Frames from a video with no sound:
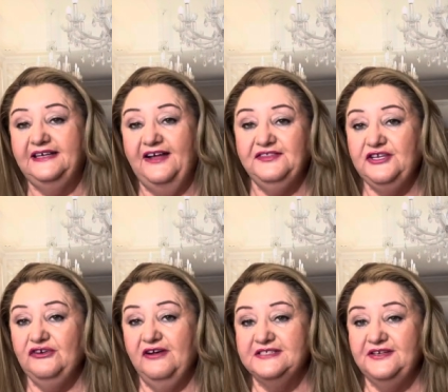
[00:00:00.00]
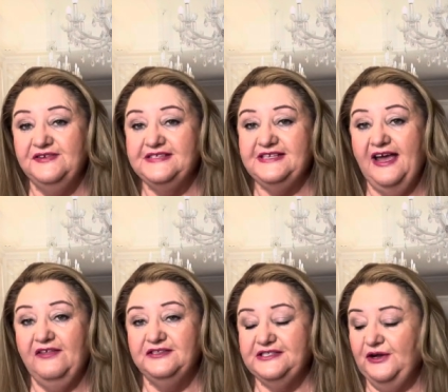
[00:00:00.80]
I think you're also in the
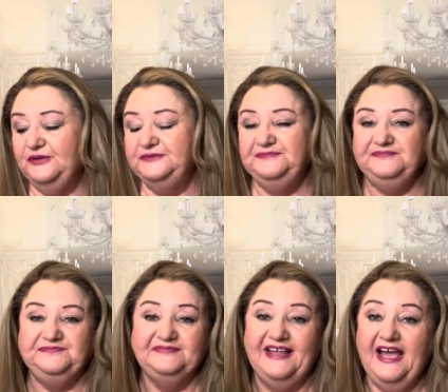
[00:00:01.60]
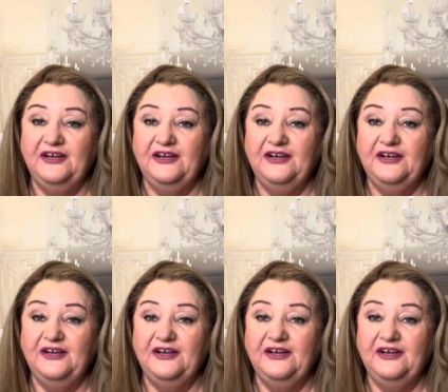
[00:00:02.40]
South, so I